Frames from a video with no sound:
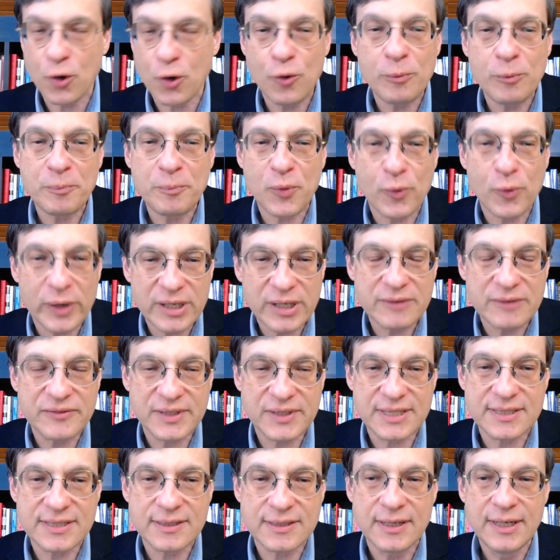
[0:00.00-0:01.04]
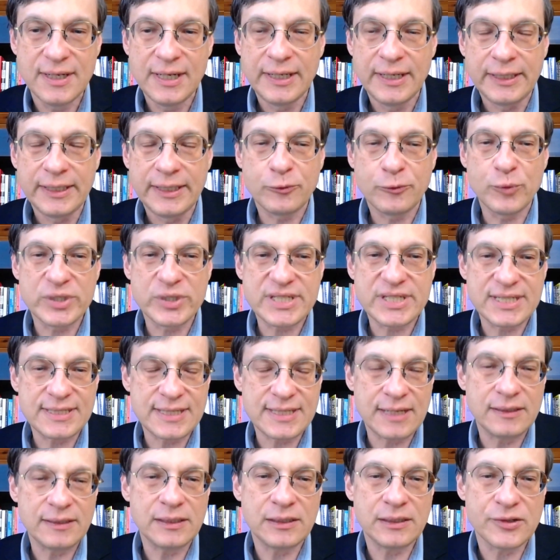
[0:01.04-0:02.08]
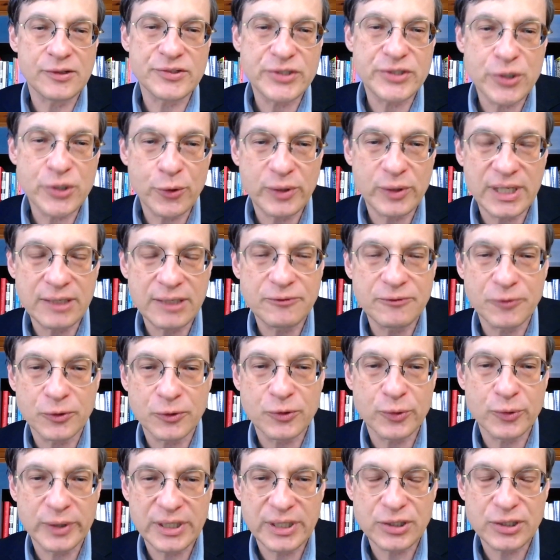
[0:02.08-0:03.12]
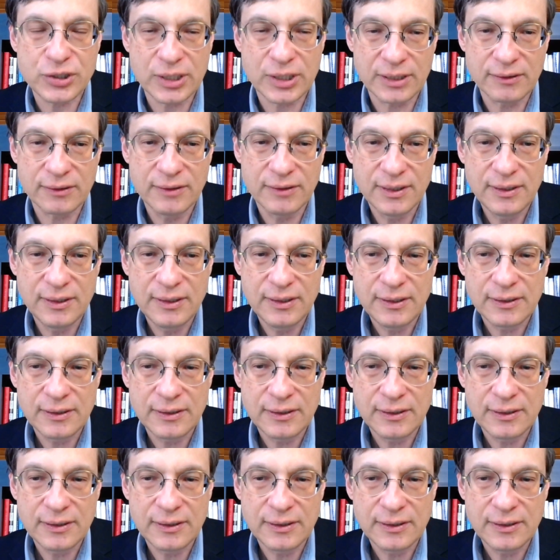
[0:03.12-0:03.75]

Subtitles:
The whole point of this was to say that there's no need for tradition.